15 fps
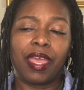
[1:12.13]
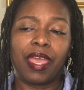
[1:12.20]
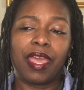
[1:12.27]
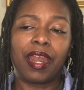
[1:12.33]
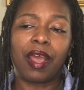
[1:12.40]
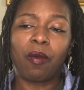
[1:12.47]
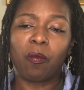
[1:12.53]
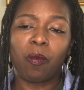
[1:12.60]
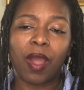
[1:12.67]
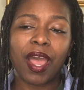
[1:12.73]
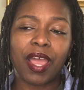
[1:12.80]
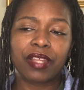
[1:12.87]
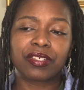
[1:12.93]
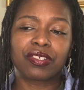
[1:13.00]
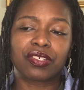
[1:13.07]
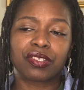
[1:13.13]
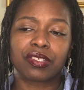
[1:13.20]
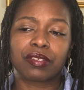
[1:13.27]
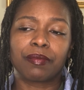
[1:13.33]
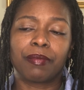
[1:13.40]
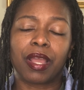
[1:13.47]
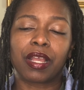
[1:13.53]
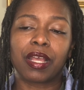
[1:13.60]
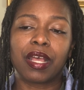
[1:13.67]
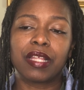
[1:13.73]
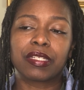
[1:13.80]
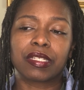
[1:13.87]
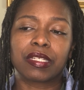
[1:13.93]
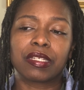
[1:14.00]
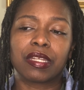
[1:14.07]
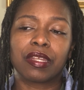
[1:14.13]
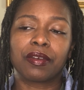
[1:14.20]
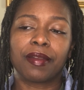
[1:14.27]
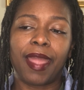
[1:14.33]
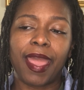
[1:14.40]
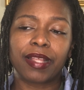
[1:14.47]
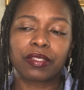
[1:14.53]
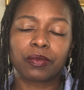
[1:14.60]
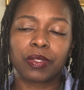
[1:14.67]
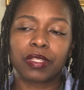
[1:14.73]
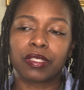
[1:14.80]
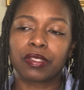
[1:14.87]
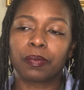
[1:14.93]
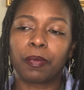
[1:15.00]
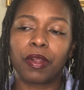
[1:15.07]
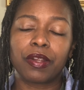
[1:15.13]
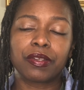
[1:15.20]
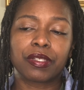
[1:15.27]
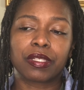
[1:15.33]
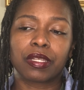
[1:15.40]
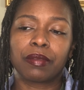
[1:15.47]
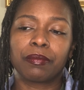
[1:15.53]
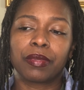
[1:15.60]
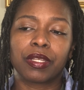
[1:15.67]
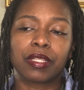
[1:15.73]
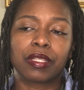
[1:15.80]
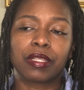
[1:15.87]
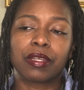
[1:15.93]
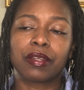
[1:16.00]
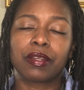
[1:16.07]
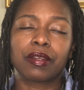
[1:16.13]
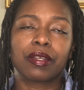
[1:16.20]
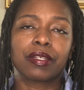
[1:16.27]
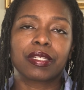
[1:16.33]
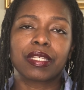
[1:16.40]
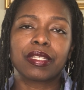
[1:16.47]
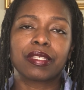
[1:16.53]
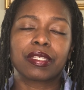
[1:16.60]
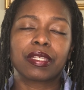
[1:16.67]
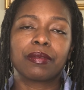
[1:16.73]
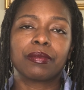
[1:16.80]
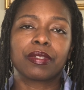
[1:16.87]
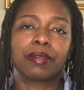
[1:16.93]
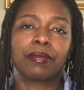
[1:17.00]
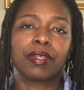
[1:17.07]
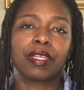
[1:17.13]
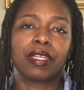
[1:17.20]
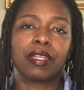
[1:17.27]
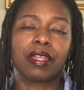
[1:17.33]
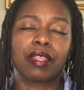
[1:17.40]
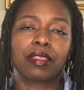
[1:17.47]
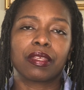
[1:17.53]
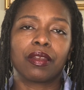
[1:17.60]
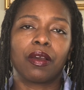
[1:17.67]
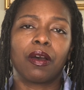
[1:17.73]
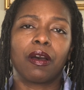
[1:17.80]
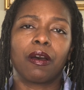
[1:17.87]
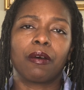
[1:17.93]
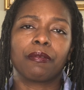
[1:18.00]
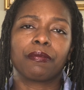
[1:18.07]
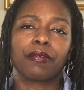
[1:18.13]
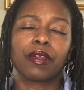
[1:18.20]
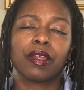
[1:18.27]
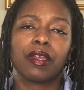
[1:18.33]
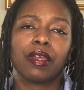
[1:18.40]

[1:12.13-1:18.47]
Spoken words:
And I watched my cousin interact with this person, but there didn't seem to be nothing off.